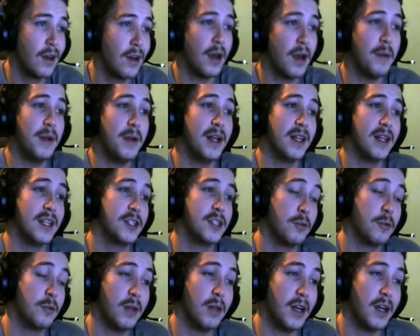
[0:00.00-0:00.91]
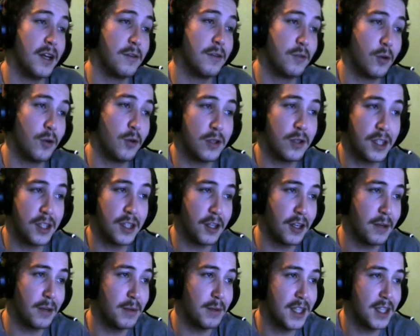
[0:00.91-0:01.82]
I mean, unless you're blood, of course, then
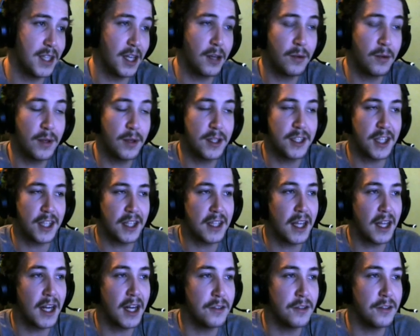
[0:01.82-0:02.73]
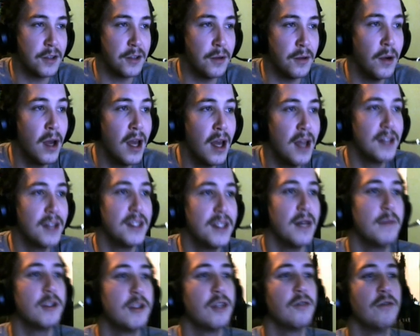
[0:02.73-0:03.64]
you're going to be tank. We can check that out, too.
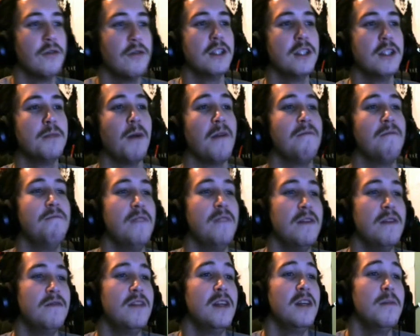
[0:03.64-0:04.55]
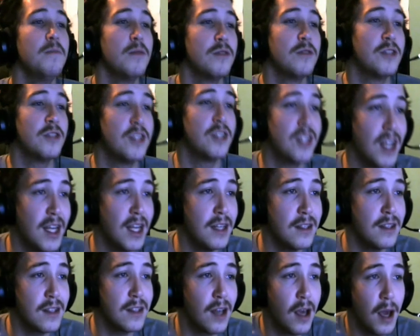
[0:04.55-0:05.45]
Damage increased by
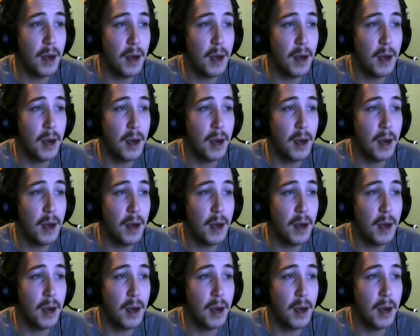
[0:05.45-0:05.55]
15%.